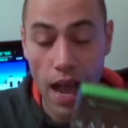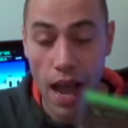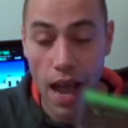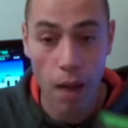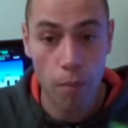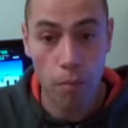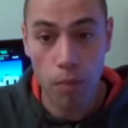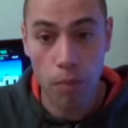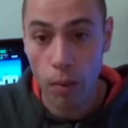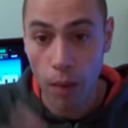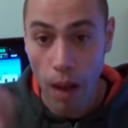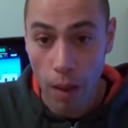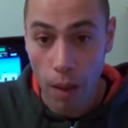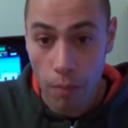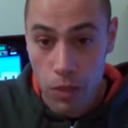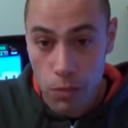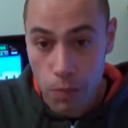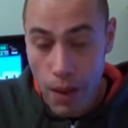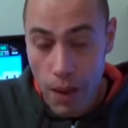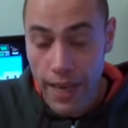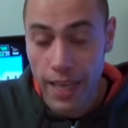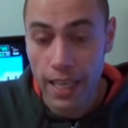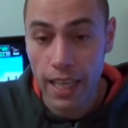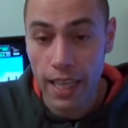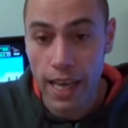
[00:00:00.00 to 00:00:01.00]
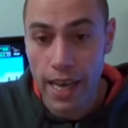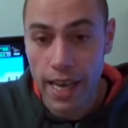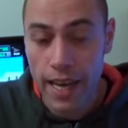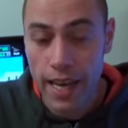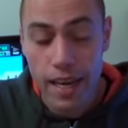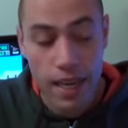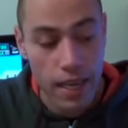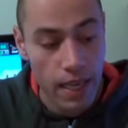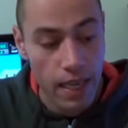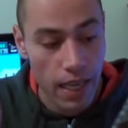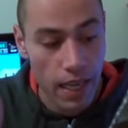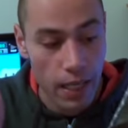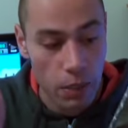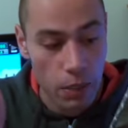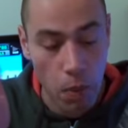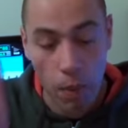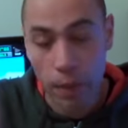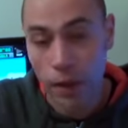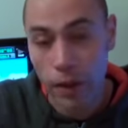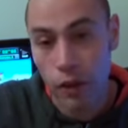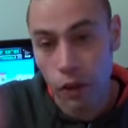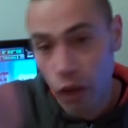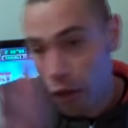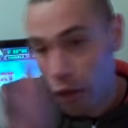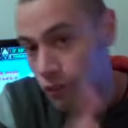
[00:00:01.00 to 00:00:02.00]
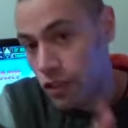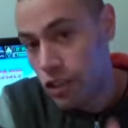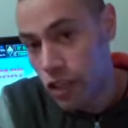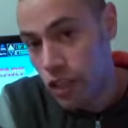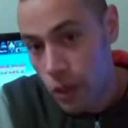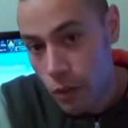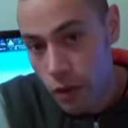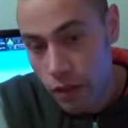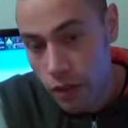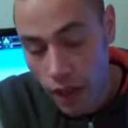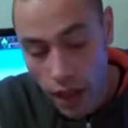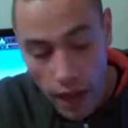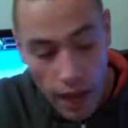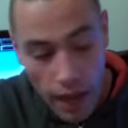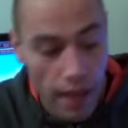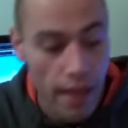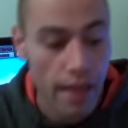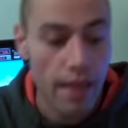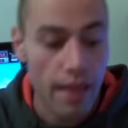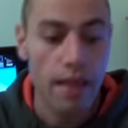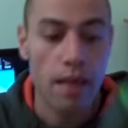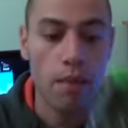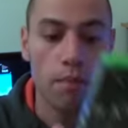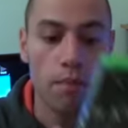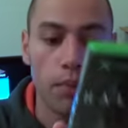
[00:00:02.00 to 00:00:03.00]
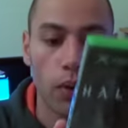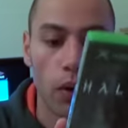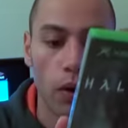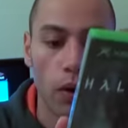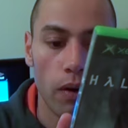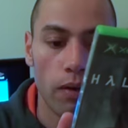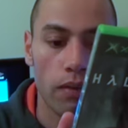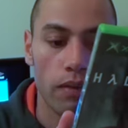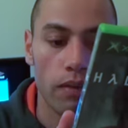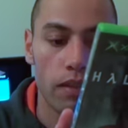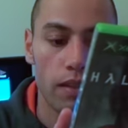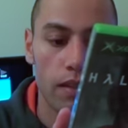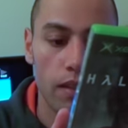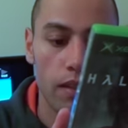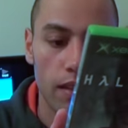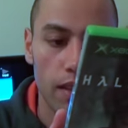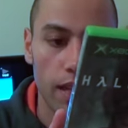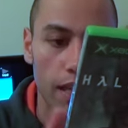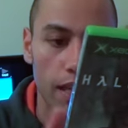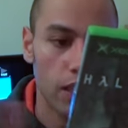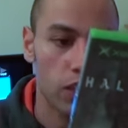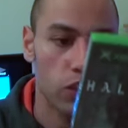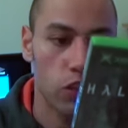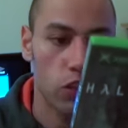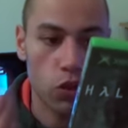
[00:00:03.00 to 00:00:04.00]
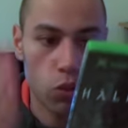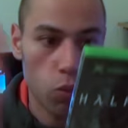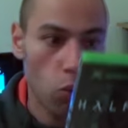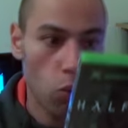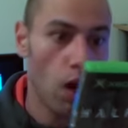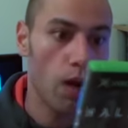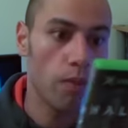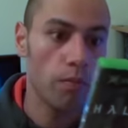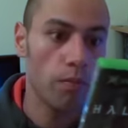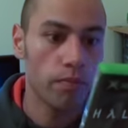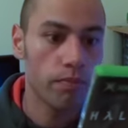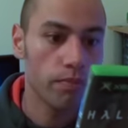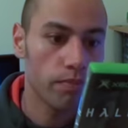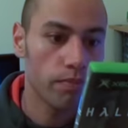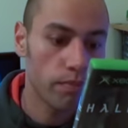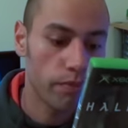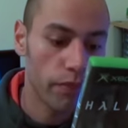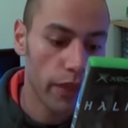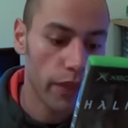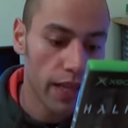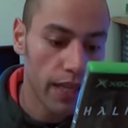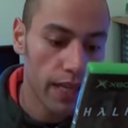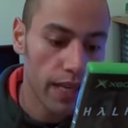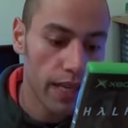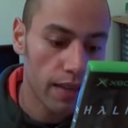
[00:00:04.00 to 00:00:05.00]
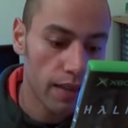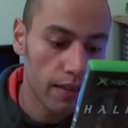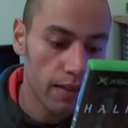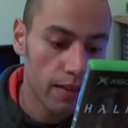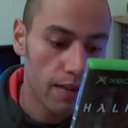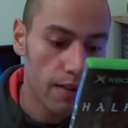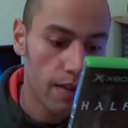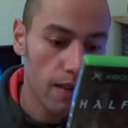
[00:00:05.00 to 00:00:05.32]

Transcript: I'm speculating. It's probably got nothing to do with that, but that's just what I'm thinking.